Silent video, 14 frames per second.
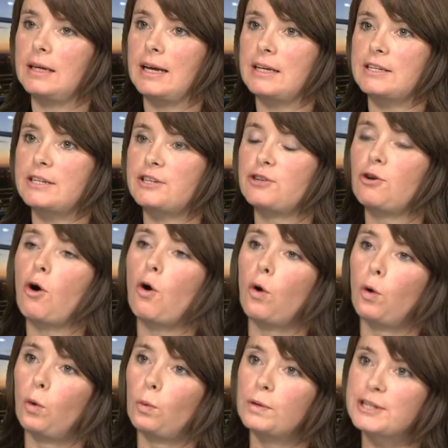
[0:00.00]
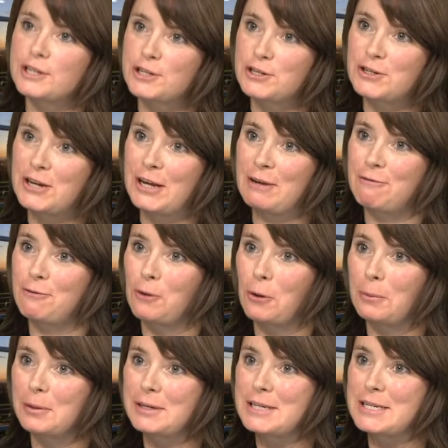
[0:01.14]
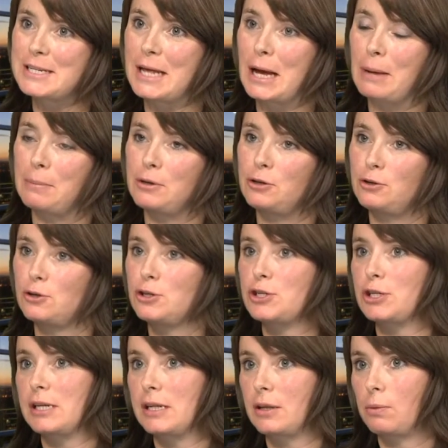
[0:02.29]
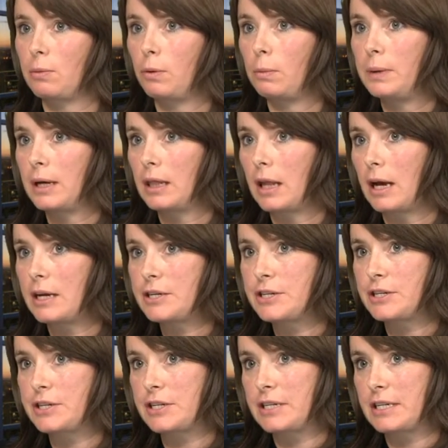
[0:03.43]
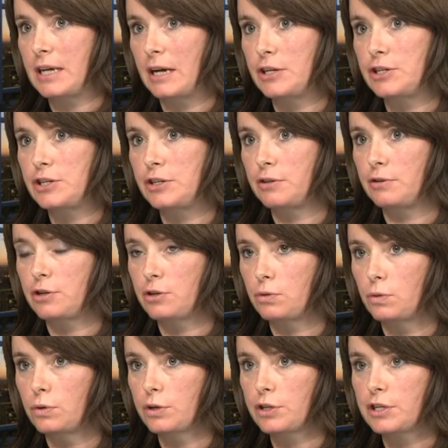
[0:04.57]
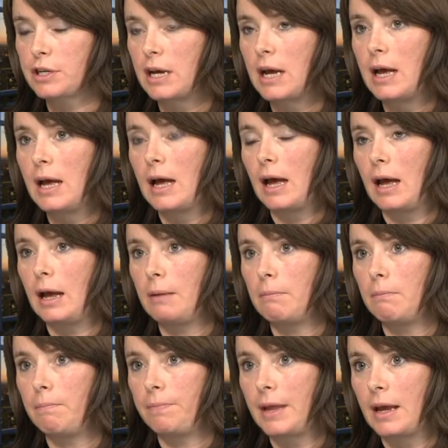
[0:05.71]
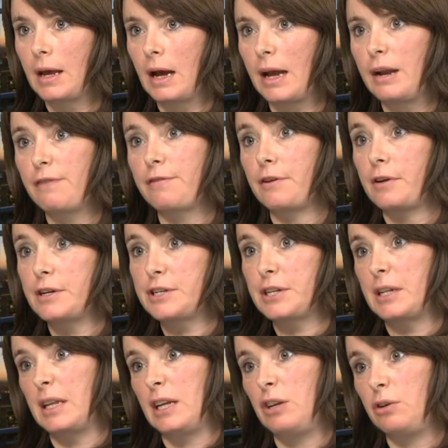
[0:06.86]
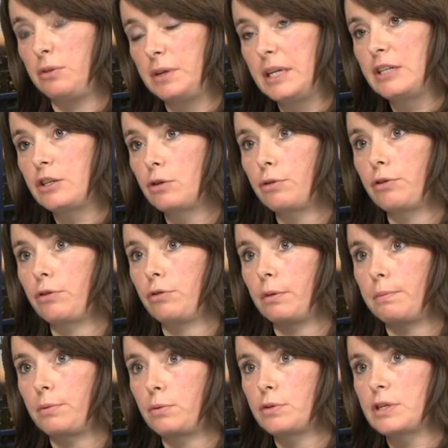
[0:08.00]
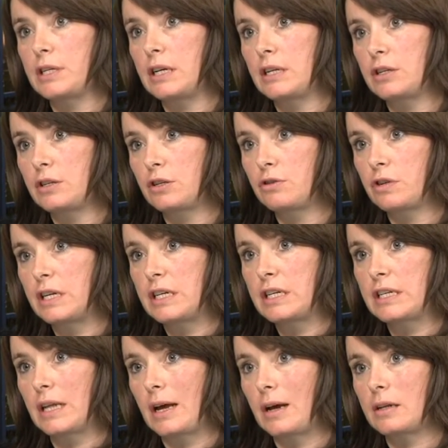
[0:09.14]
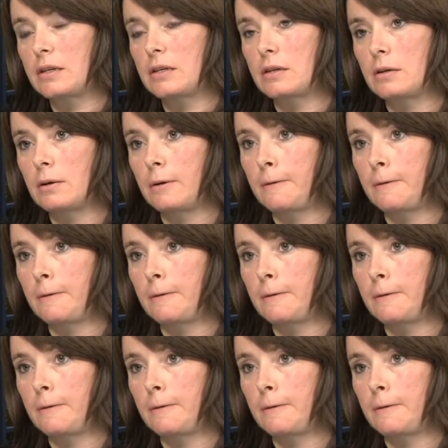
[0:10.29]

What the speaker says: Yes, it's not always as straightforward as that, but usually there will be a license attached to the resource. And if there isn't, then you'd need to go through a process to trace that.